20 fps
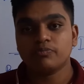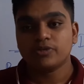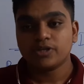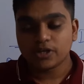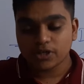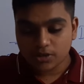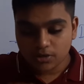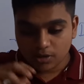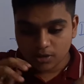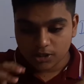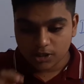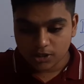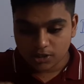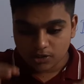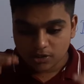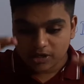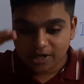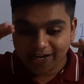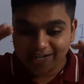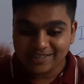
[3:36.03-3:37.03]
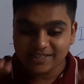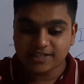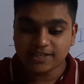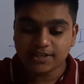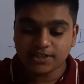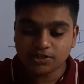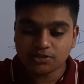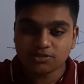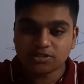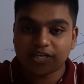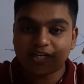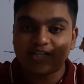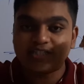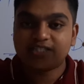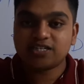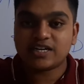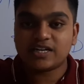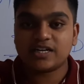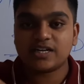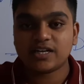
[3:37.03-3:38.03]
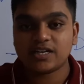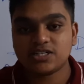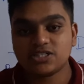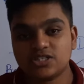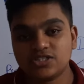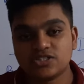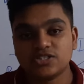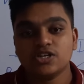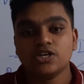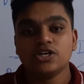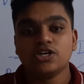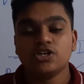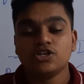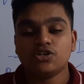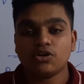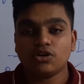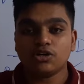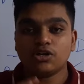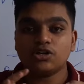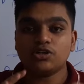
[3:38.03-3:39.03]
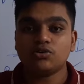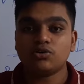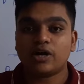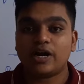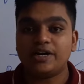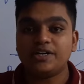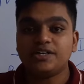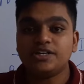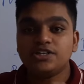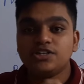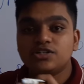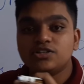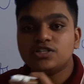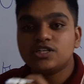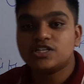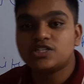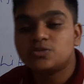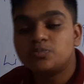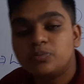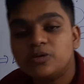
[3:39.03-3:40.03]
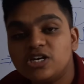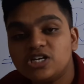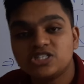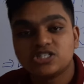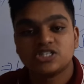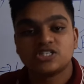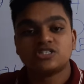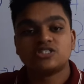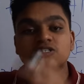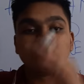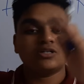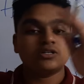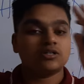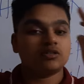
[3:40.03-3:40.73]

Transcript: in order to continue their generations, in order to continue their species,